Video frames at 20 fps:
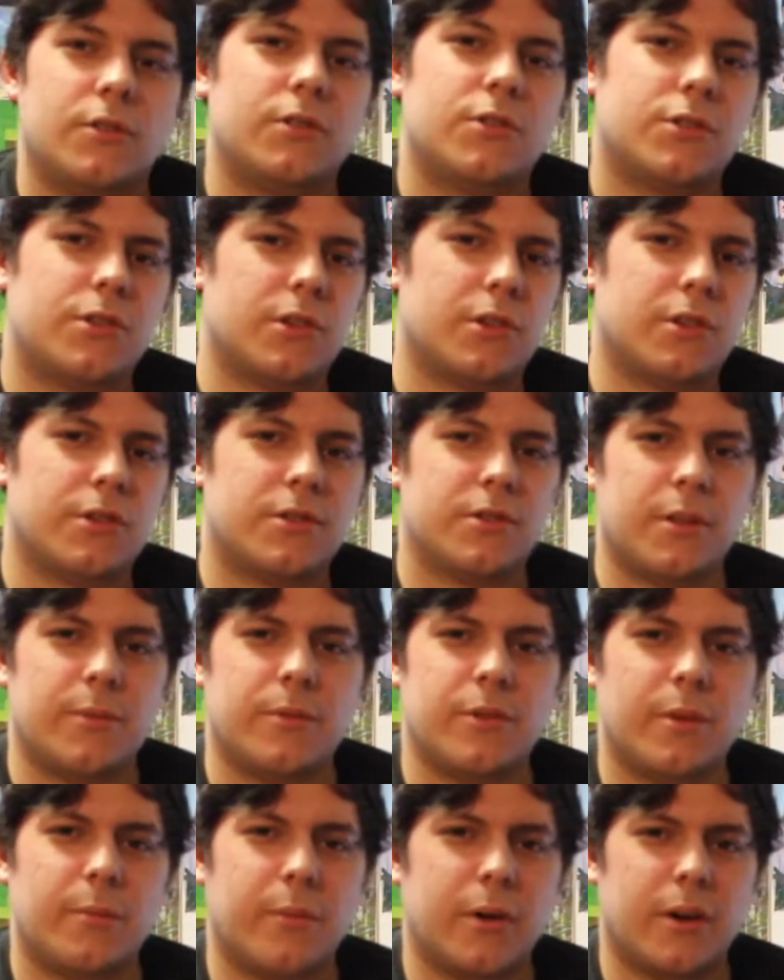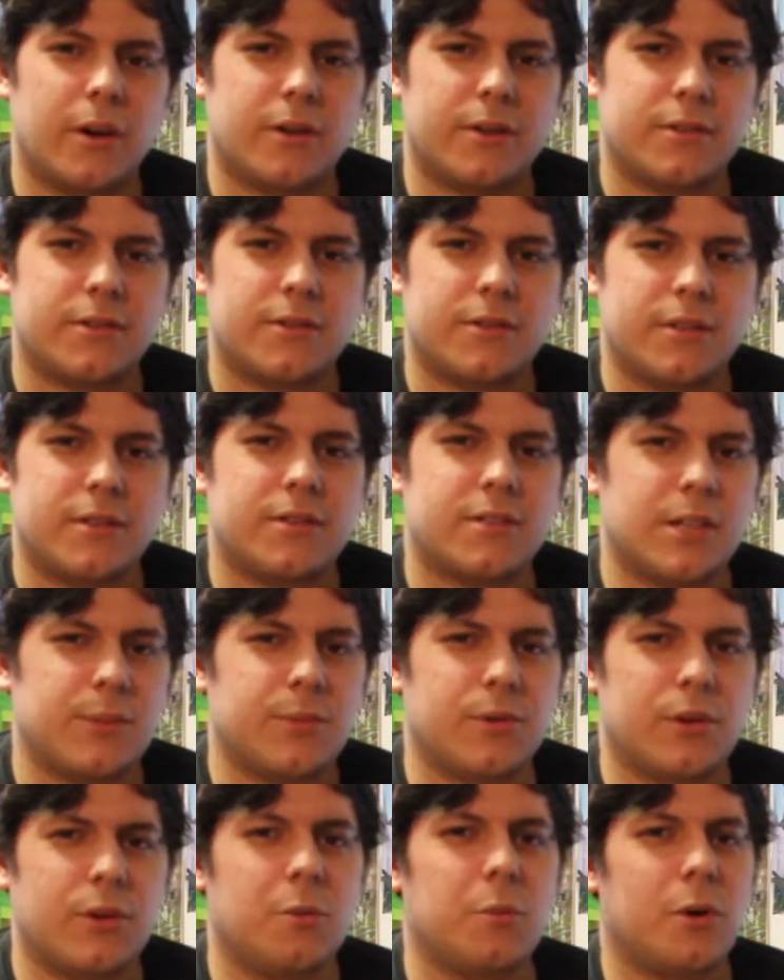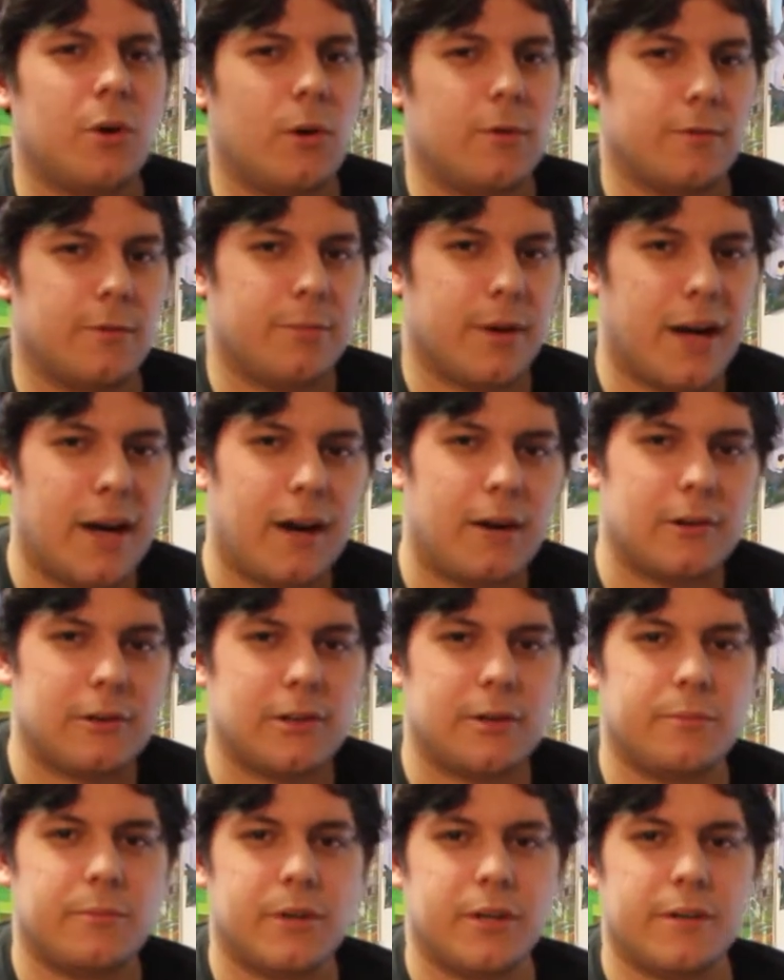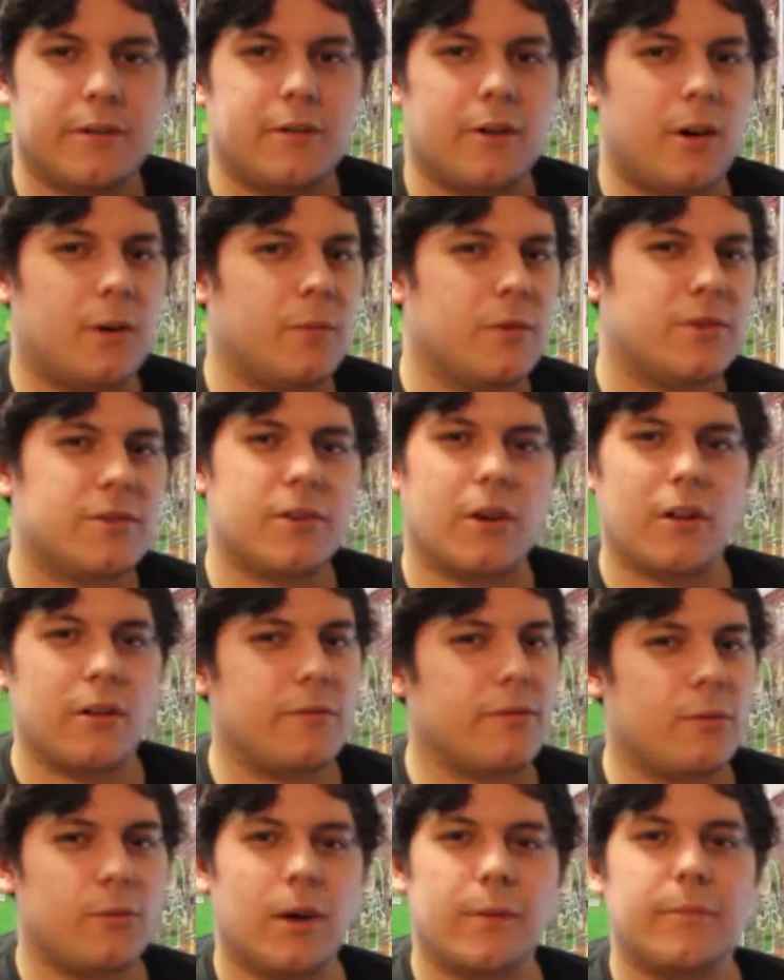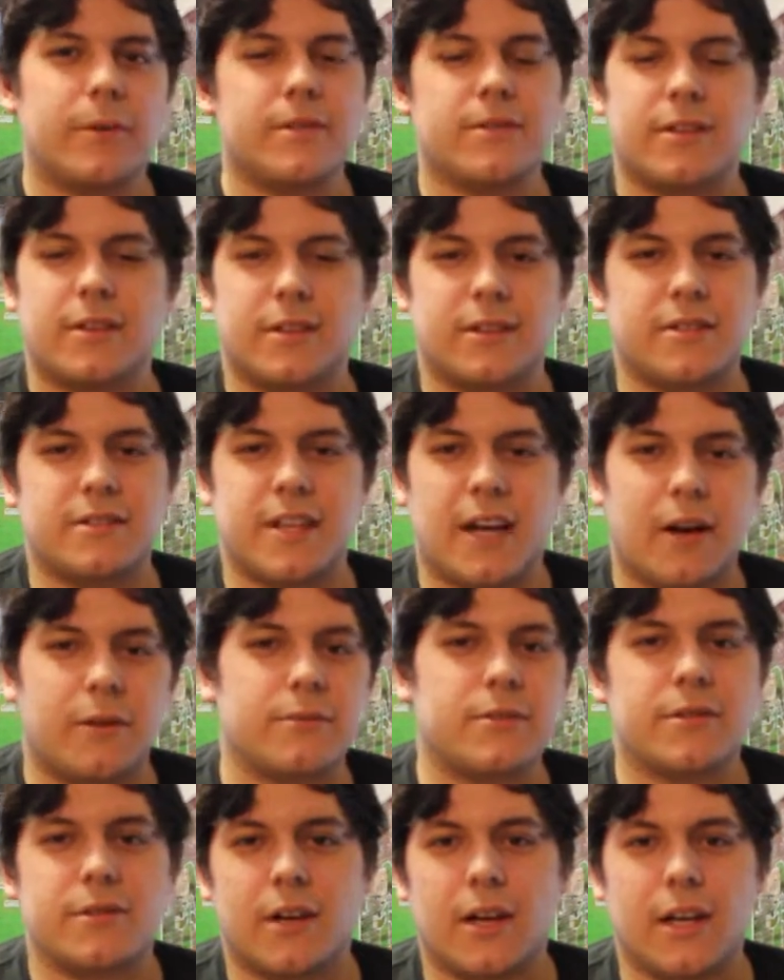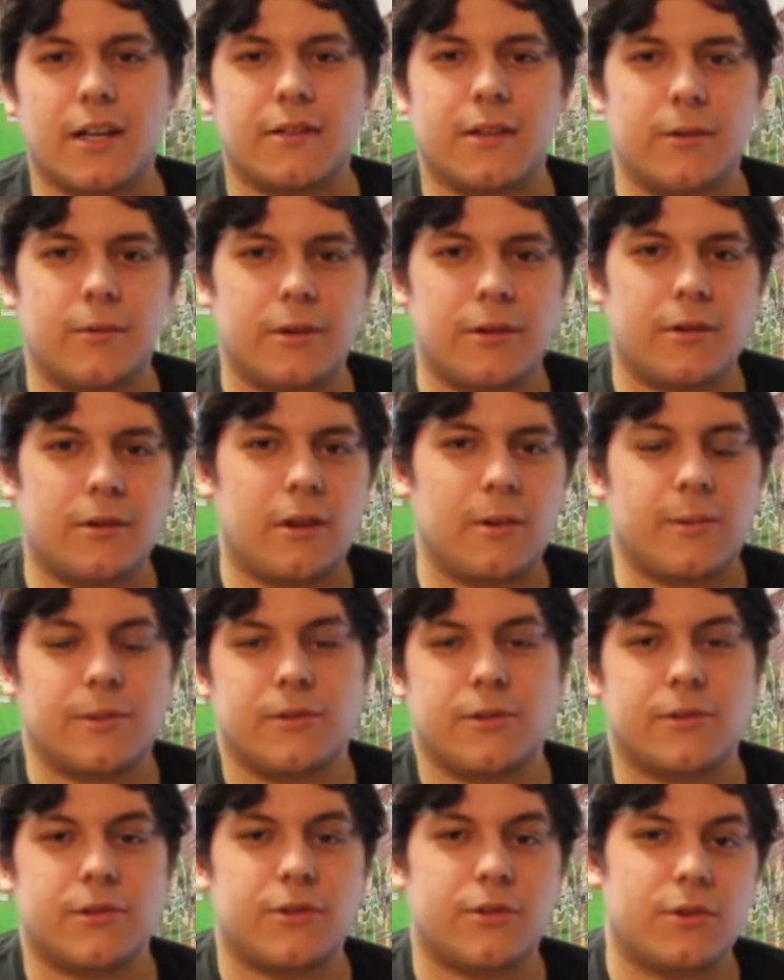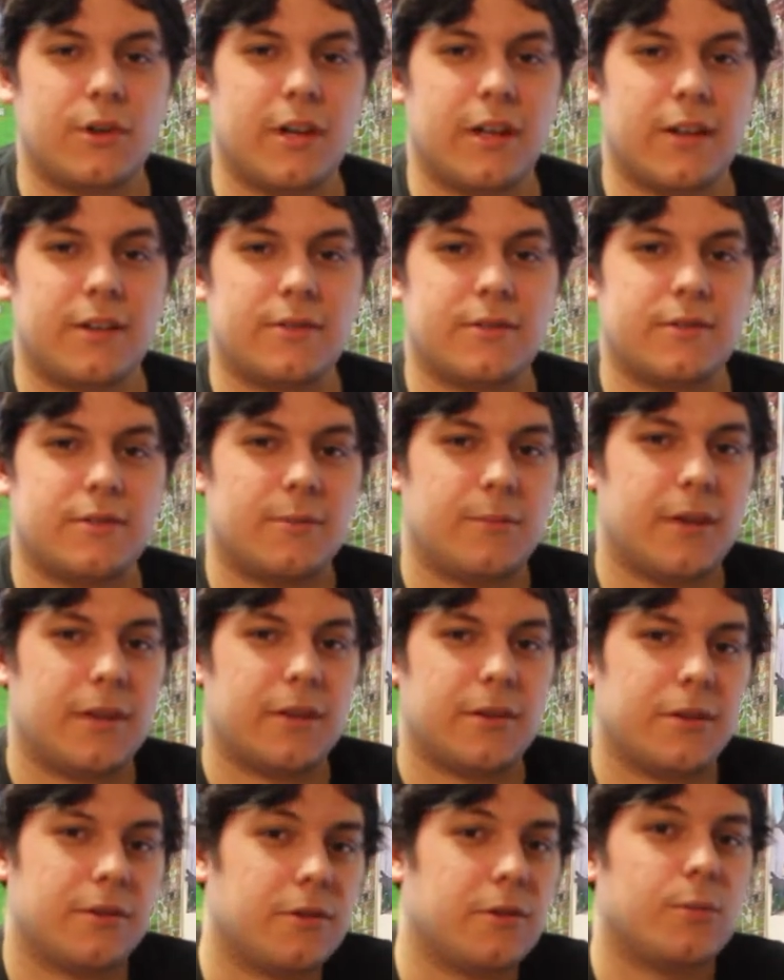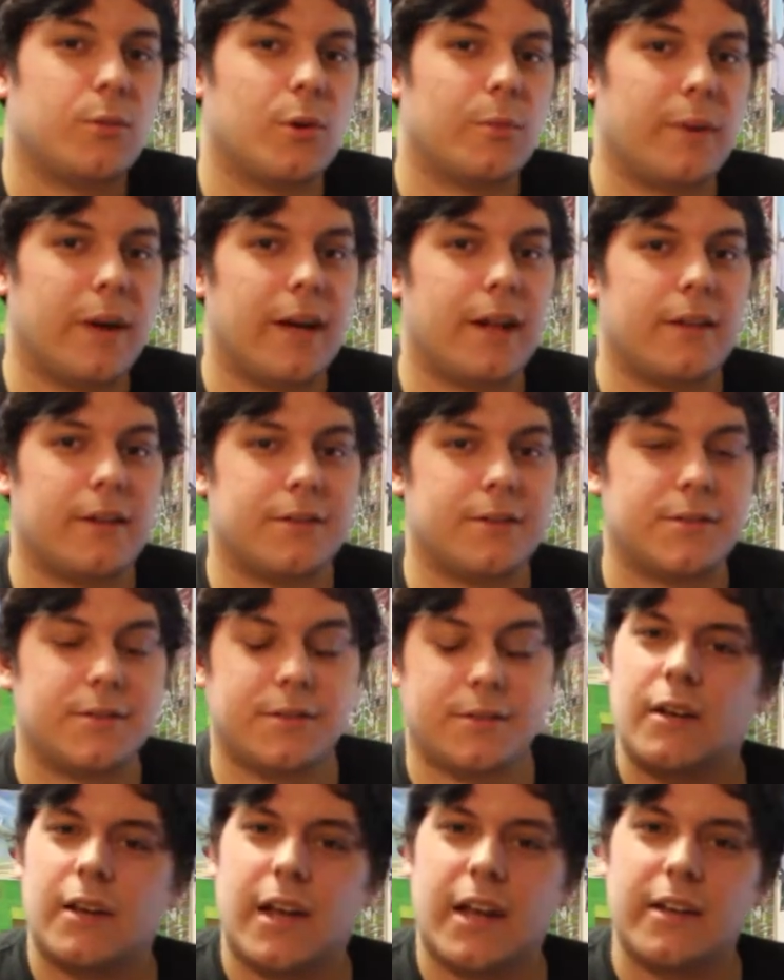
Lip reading: Sure, some of the parts did seem a little bit overpowered, but almost all of the weapons had a downside that went along with their strengths to make it a little more balanced.